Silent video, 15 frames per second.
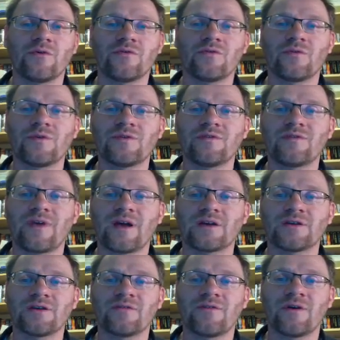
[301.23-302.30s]
so this is
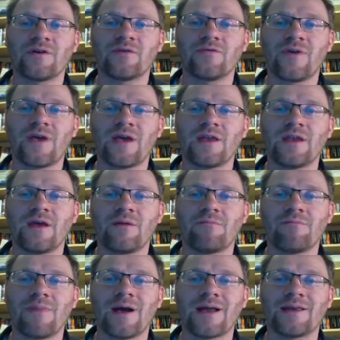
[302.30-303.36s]
actually a value of n
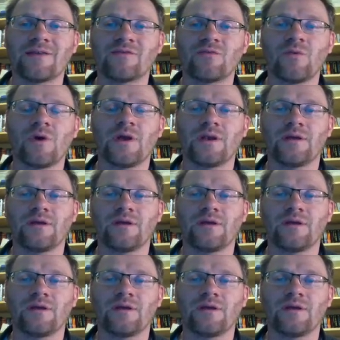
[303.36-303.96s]
minus 1.